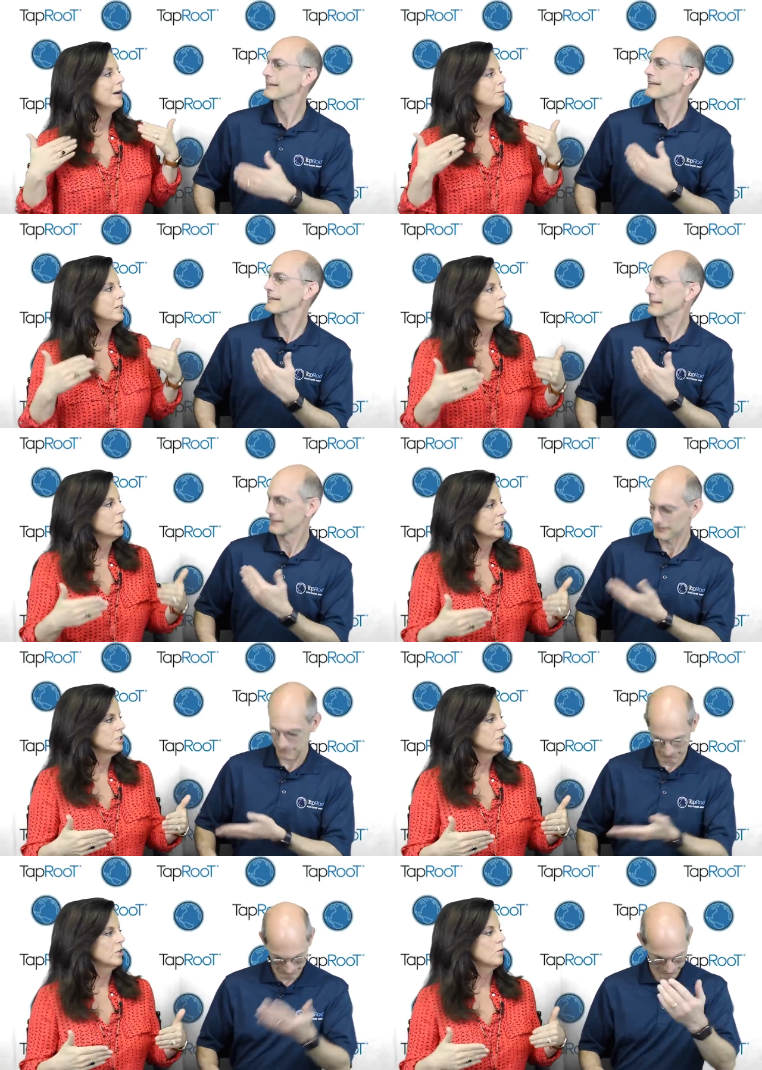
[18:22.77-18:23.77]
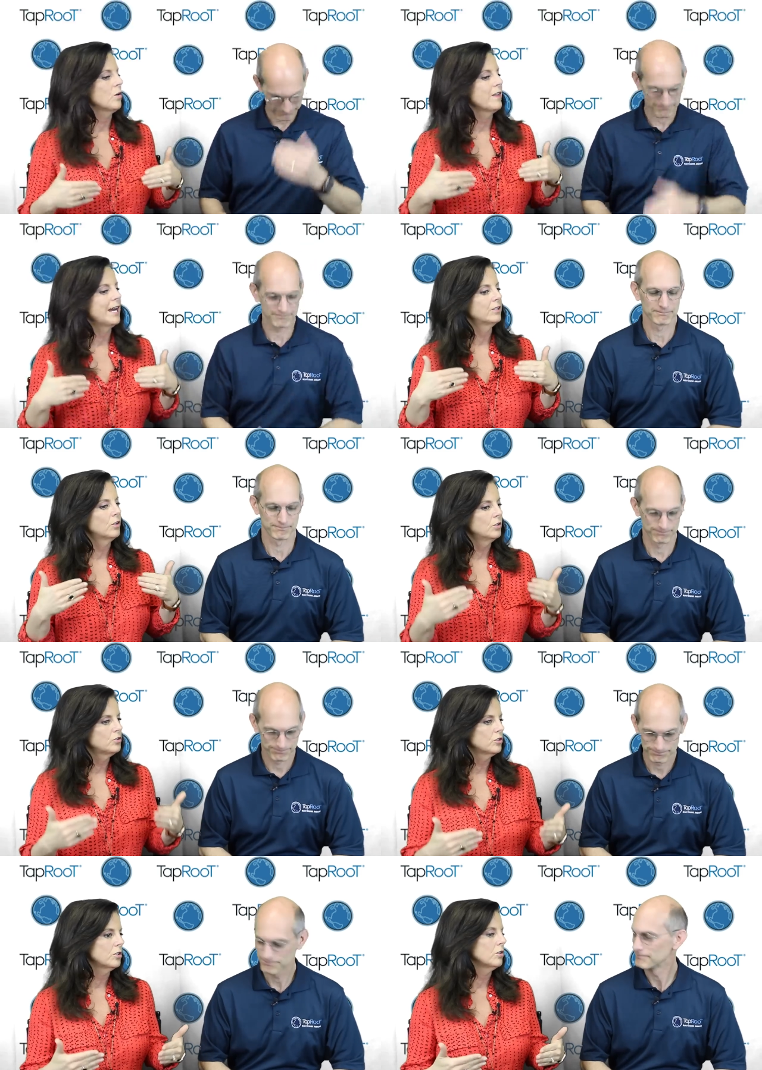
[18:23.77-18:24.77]
Speaker 1: that peer pressure or that
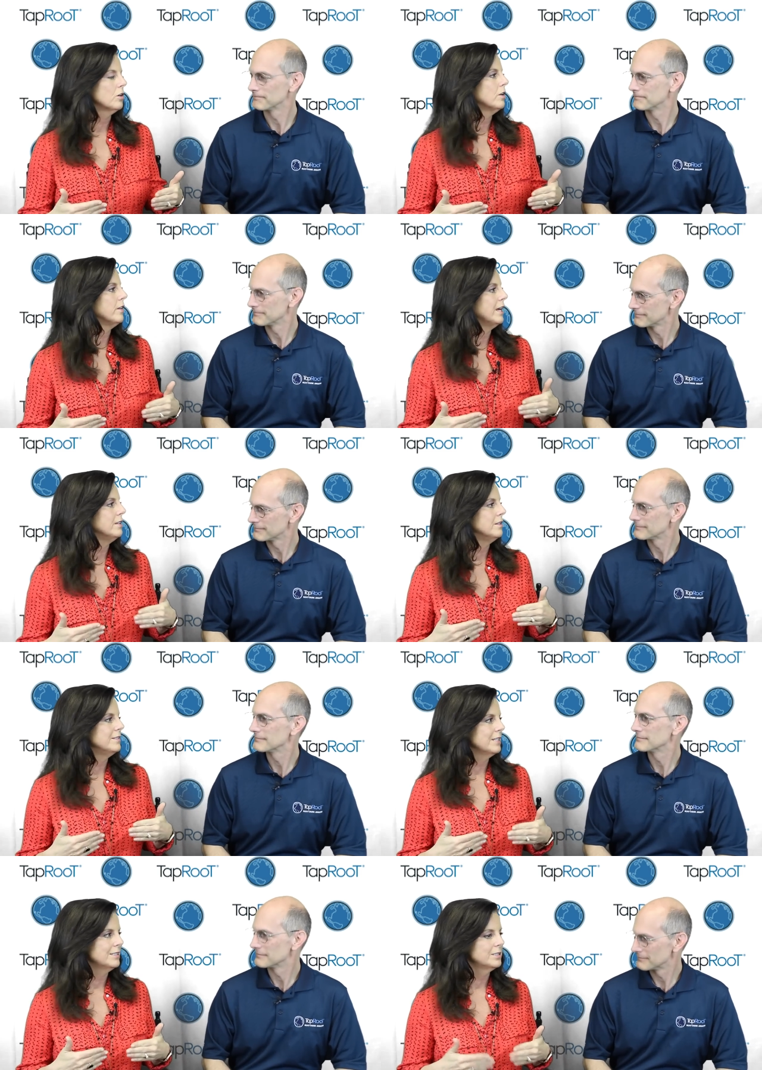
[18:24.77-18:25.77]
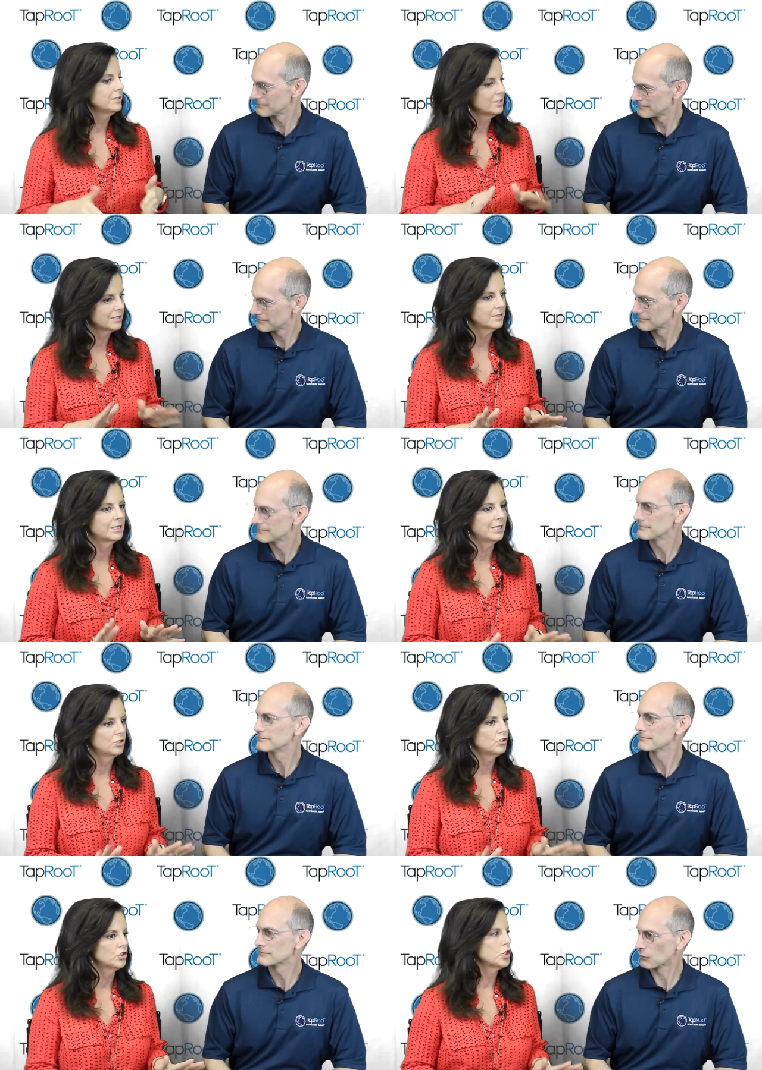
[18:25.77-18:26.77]
culture that says, just
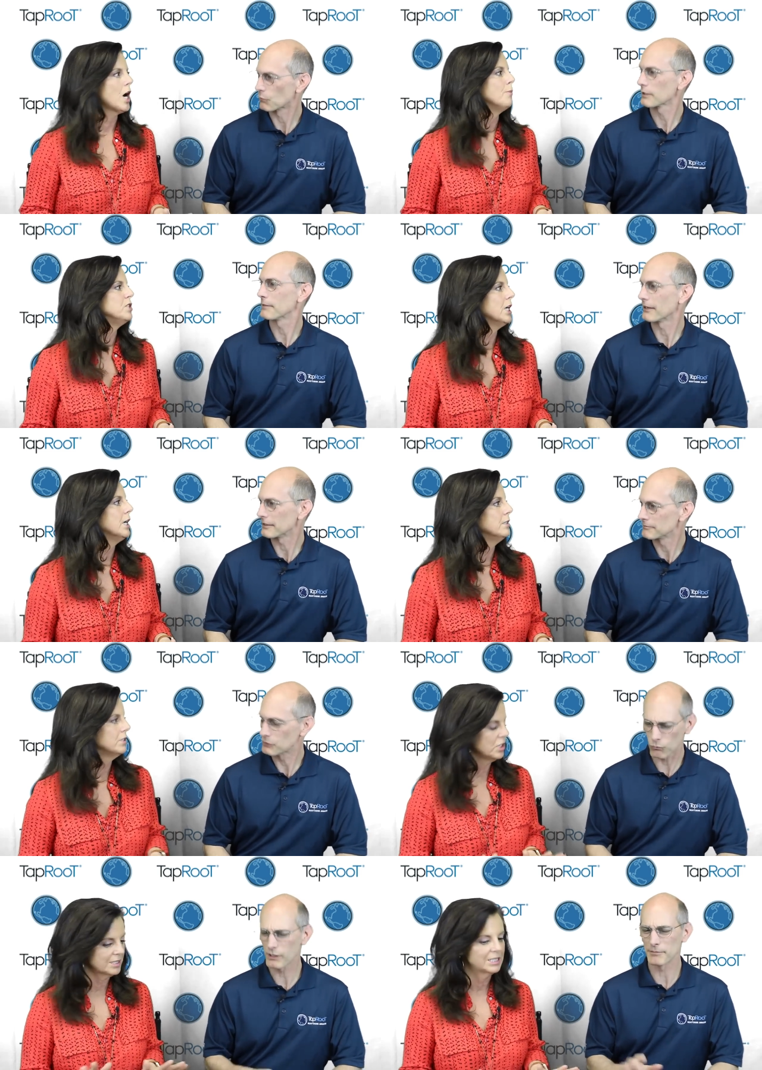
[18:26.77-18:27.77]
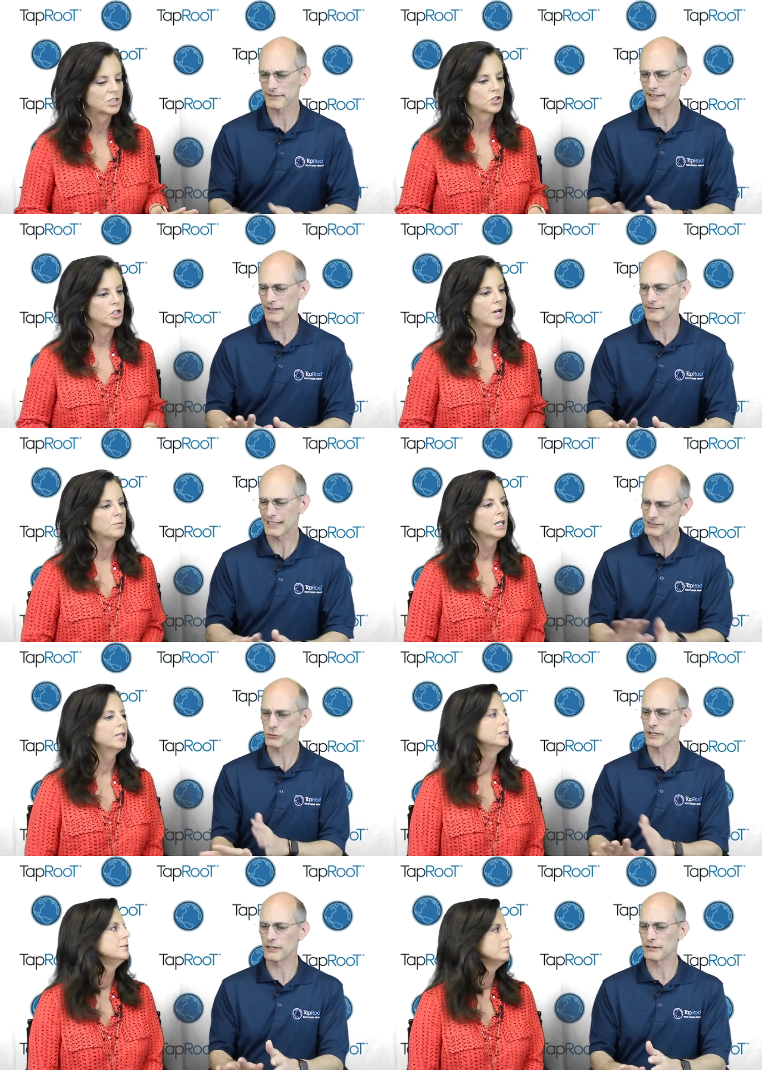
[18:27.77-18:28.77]
get
Speaker 2: your job done. Don't worry about it. Just get your job done. That's
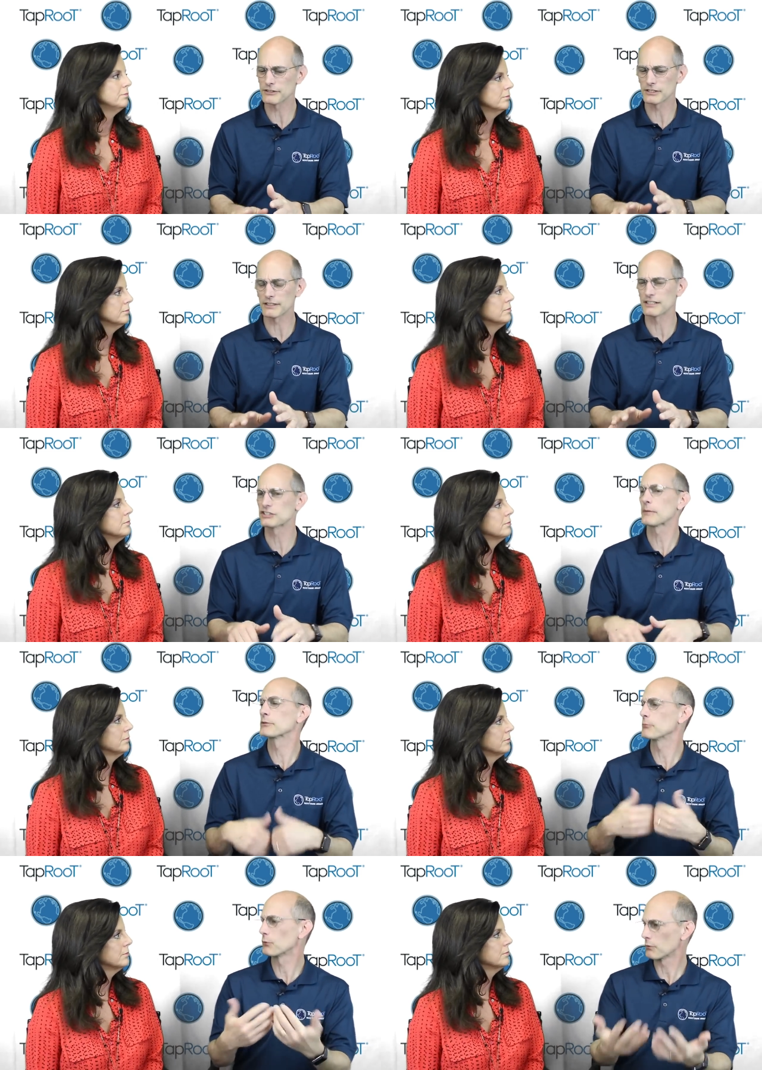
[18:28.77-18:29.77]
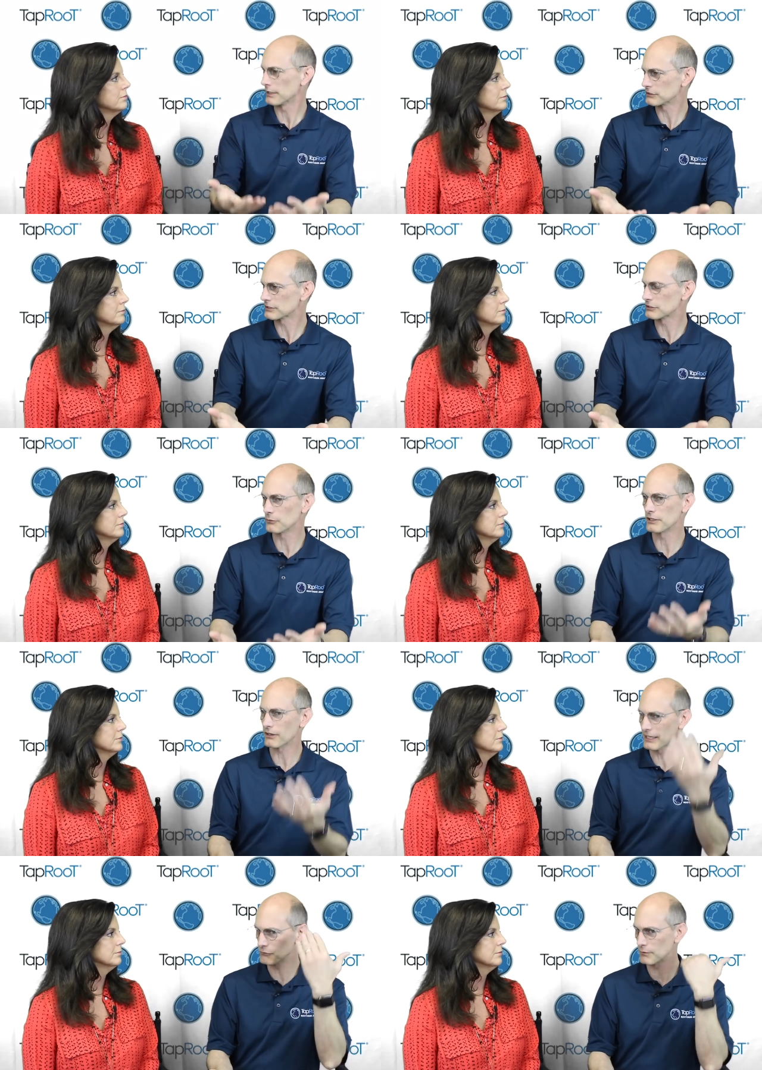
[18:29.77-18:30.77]
okay. That's an acceptable risk. So in
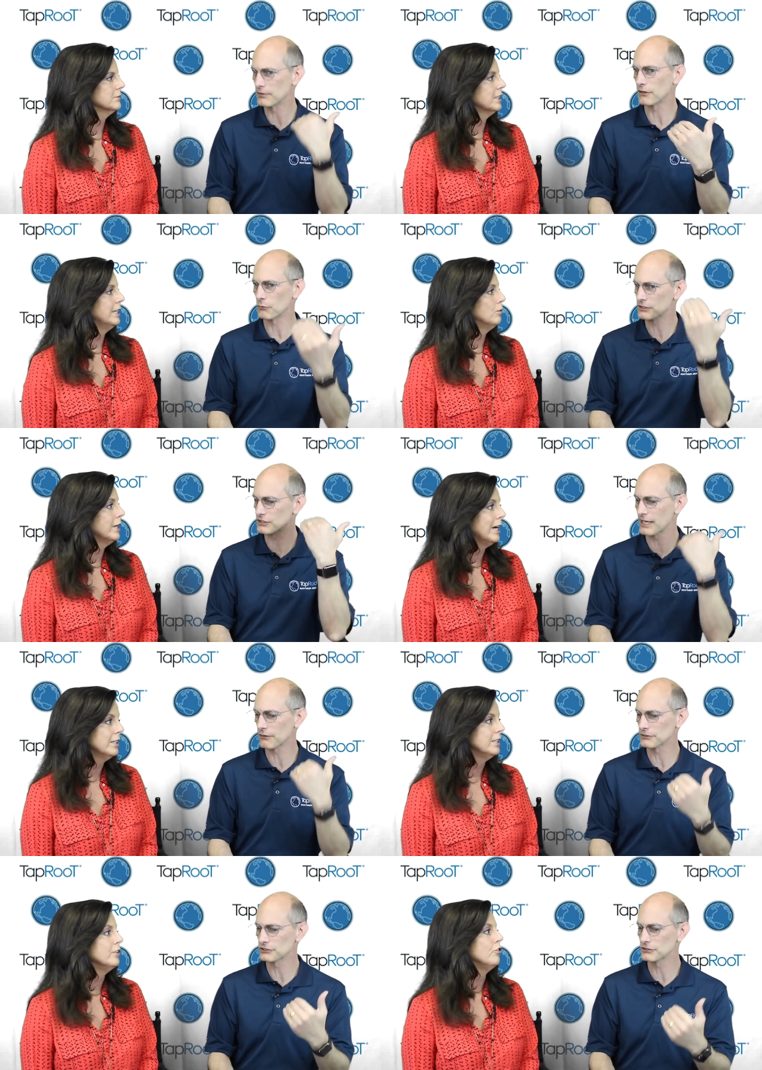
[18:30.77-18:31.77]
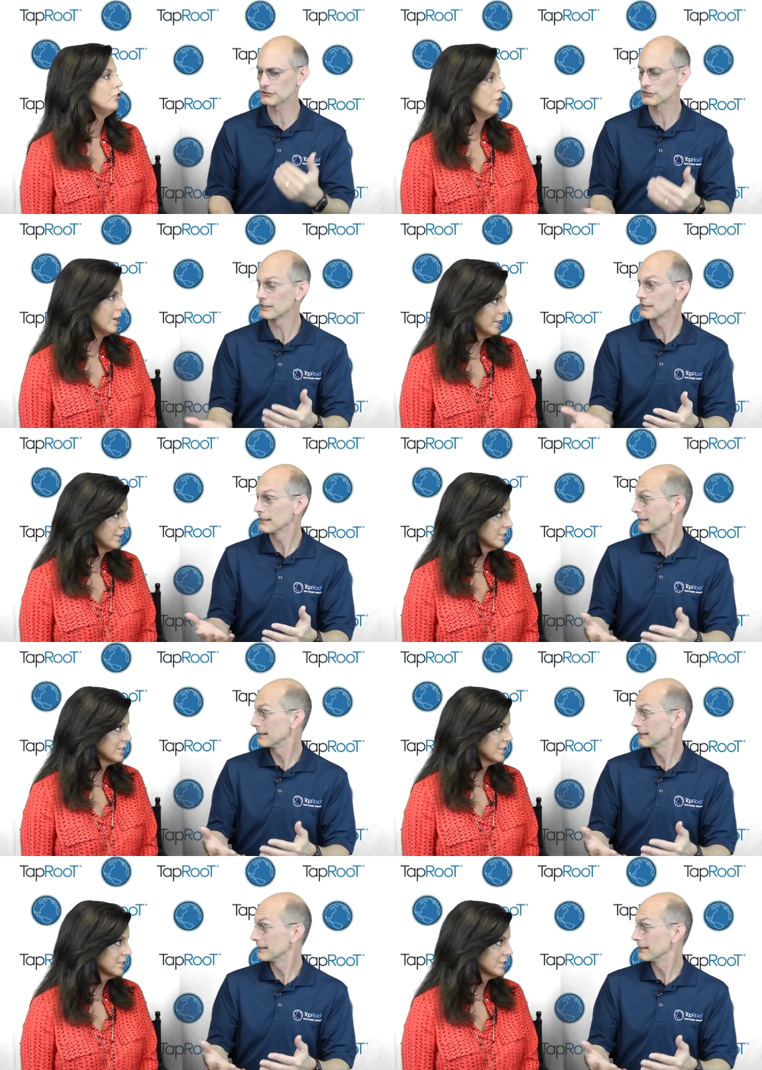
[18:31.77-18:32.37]
our head, we've done
Speaker 1: a risk analysis. In reality, it's not an